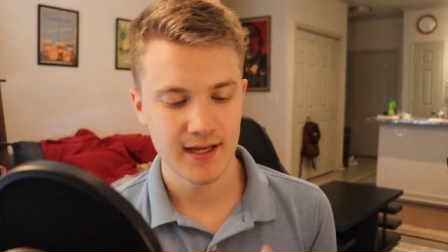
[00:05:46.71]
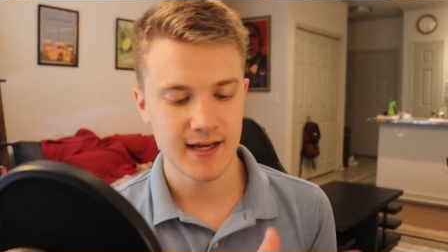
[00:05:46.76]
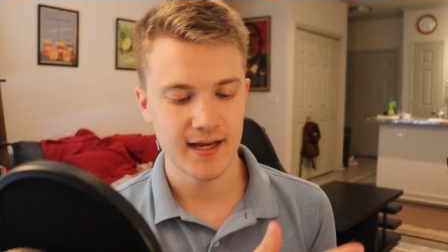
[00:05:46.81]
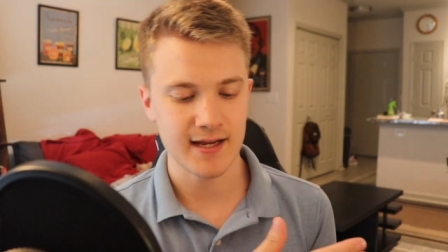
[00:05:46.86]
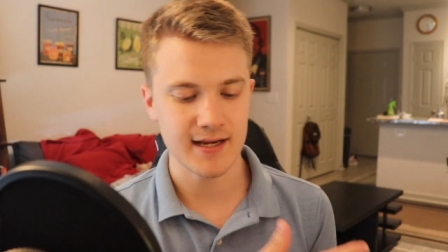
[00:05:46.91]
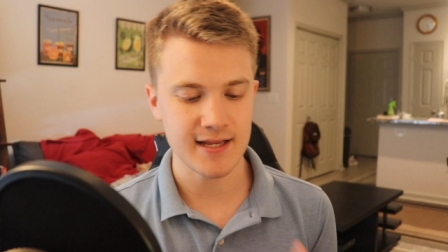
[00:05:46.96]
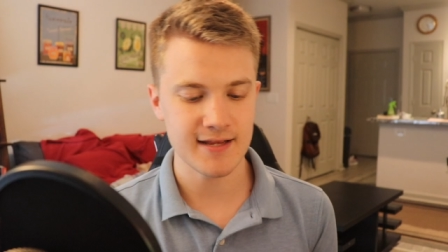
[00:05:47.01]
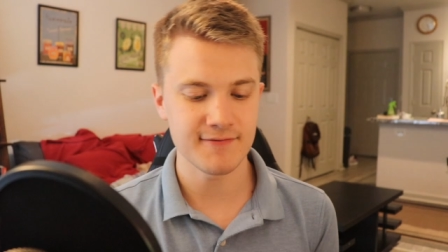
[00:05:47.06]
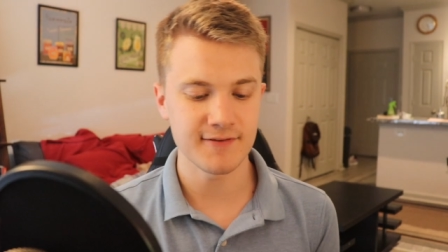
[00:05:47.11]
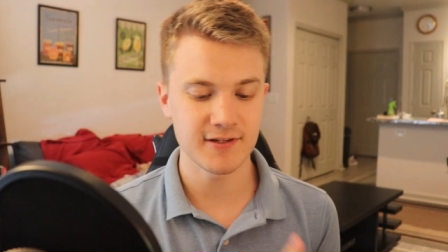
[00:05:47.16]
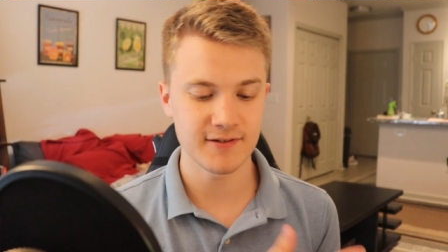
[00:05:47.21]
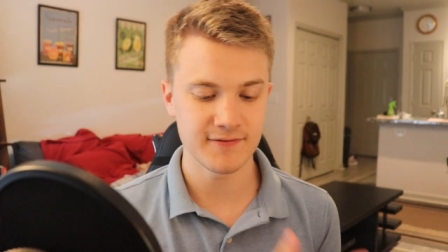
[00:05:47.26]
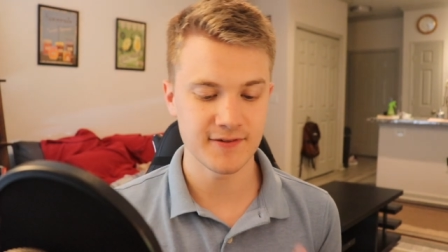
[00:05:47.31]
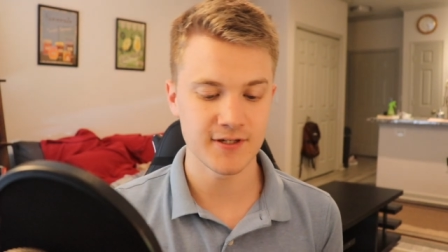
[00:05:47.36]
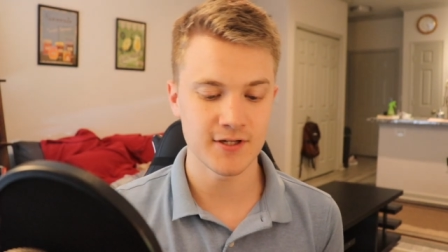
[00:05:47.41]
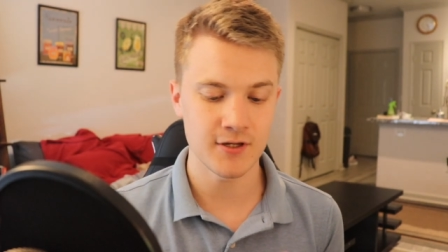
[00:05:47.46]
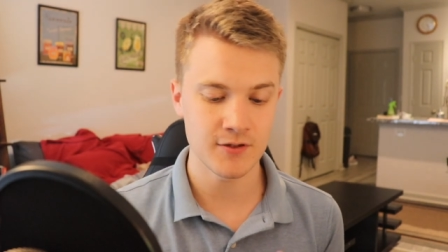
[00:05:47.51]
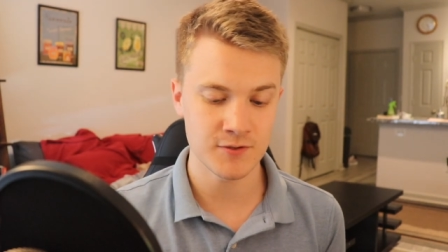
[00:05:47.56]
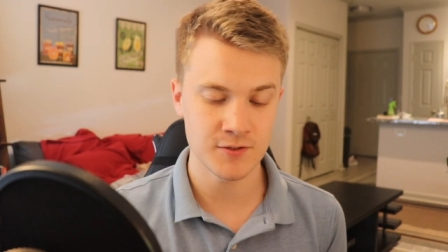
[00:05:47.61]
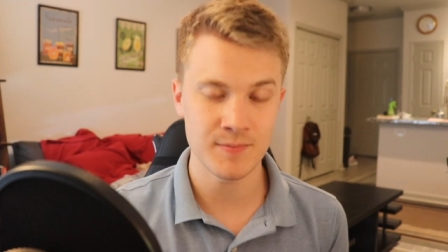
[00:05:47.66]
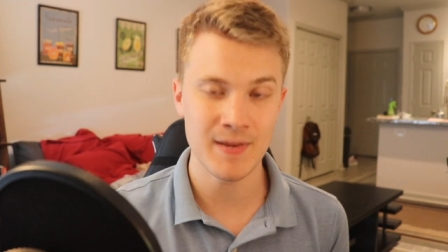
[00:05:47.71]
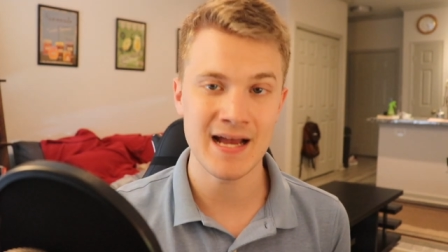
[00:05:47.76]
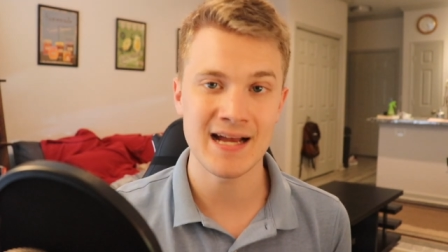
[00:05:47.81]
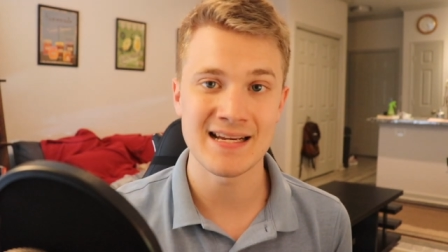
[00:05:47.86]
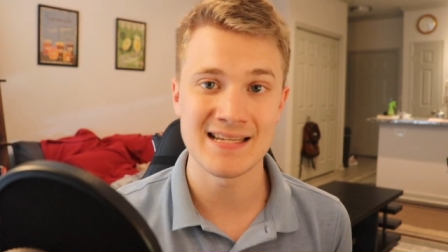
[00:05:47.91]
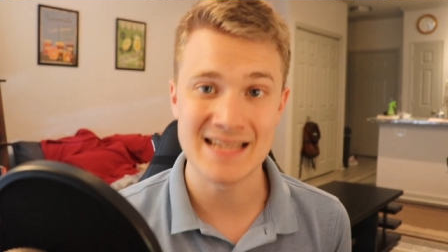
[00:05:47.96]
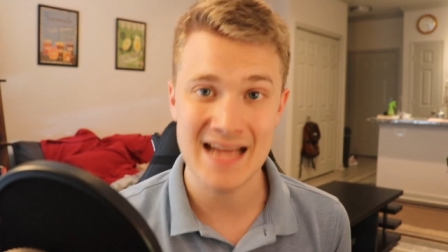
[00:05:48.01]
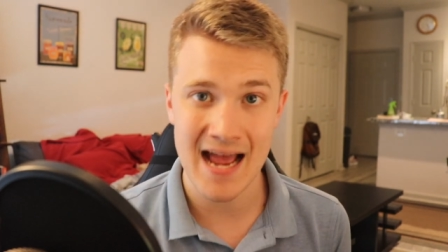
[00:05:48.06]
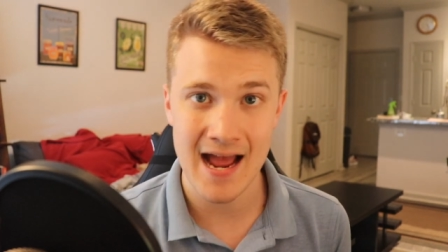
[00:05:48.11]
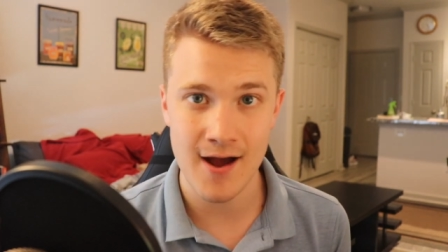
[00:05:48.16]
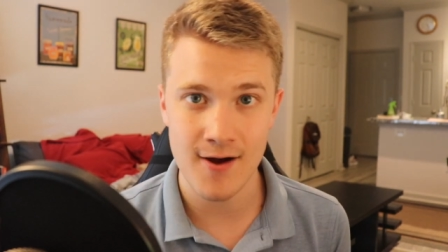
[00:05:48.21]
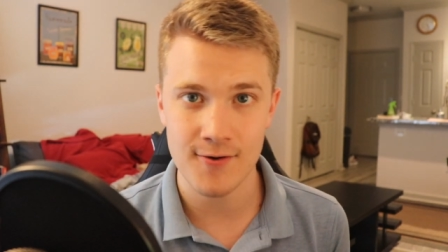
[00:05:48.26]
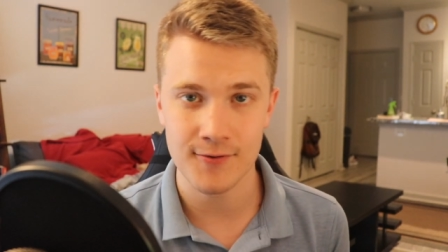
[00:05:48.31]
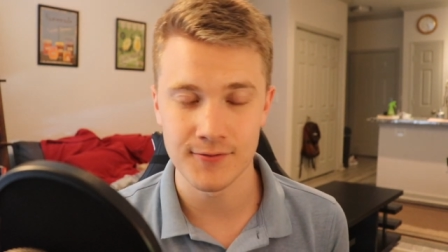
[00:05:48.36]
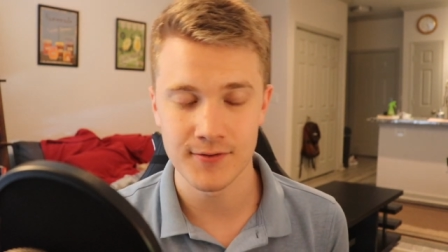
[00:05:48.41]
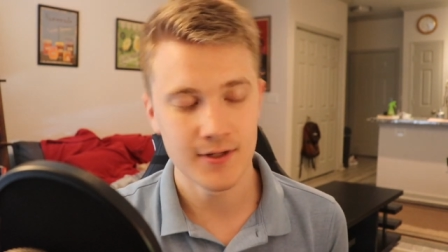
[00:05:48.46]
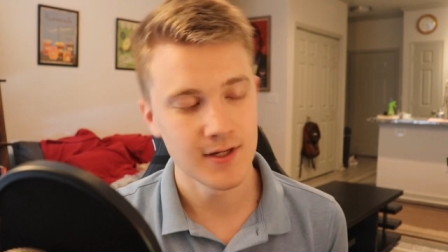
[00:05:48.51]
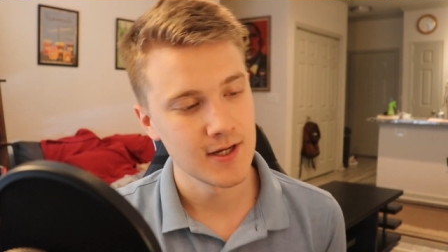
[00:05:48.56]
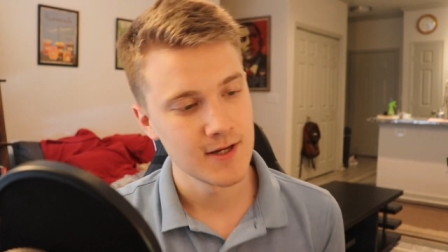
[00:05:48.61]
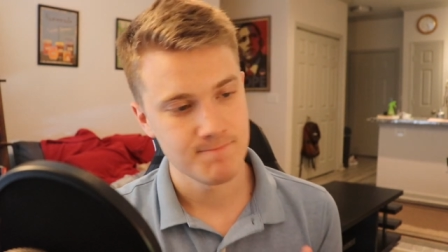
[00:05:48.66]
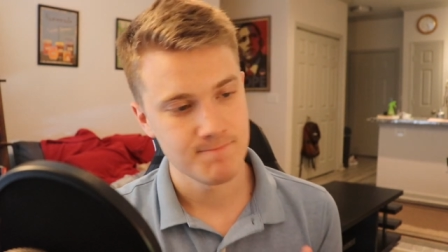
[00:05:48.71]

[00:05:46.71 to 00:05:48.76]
and even if it goes back down,